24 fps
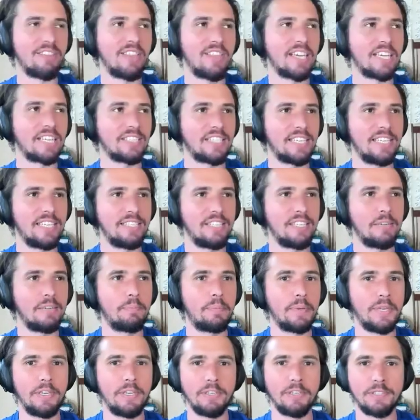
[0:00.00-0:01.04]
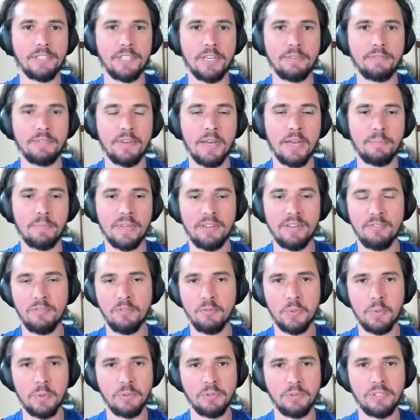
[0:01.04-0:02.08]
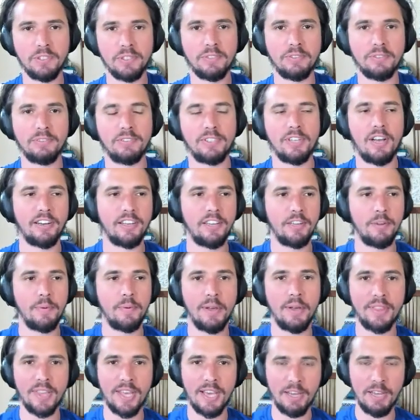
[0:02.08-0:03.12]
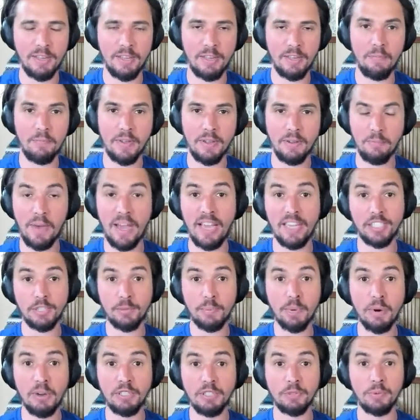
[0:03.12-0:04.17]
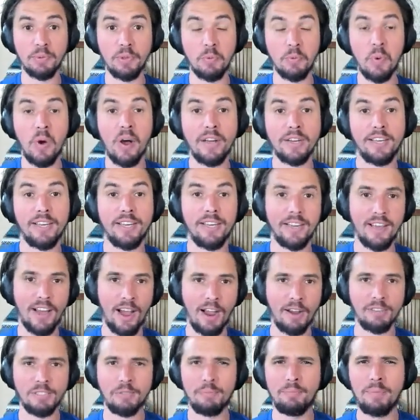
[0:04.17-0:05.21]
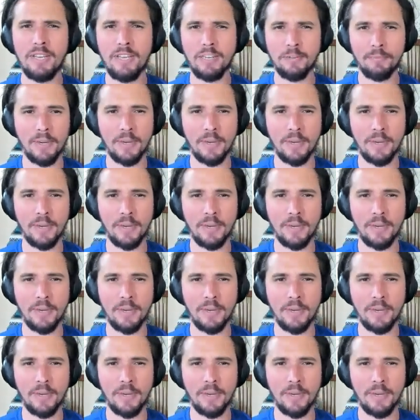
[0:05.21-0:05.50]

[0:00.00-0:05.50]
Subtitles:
think it's easy to beat yourself up. And we were just talking about that in my experience with the walking. I was beating